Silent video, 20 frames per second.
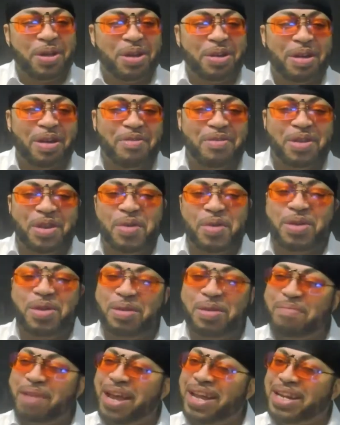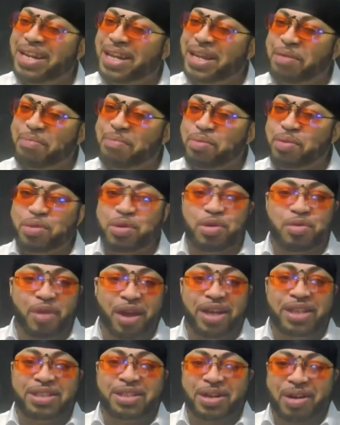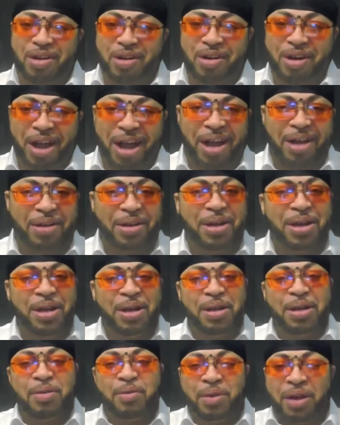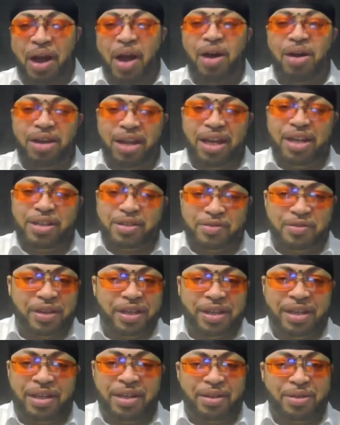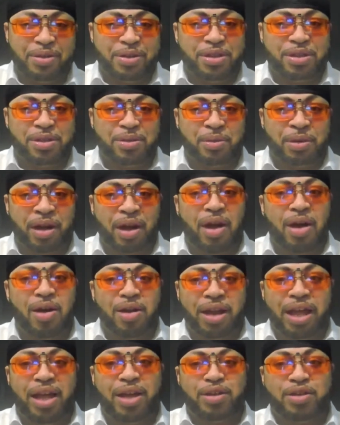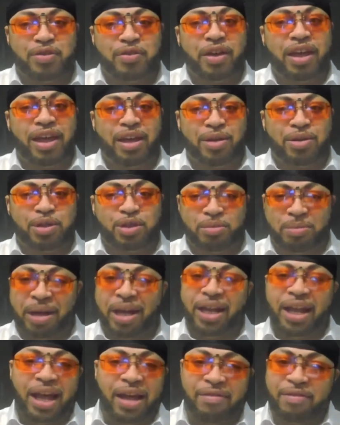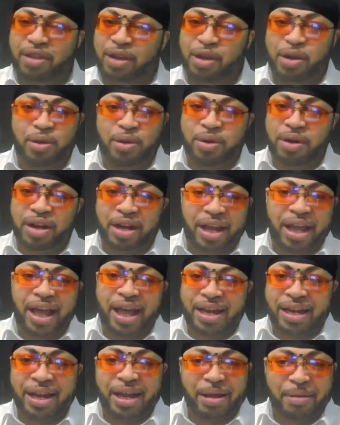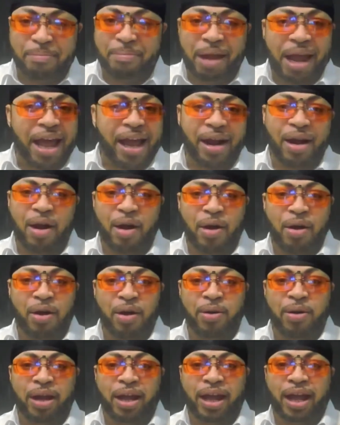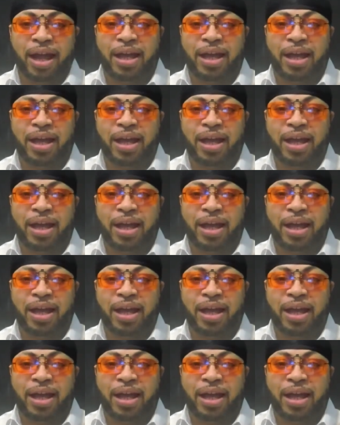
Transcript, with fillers: you never know when you might need to pull the race card out. When all else fails, when all else fails, you might have to go to the goddamn black card on their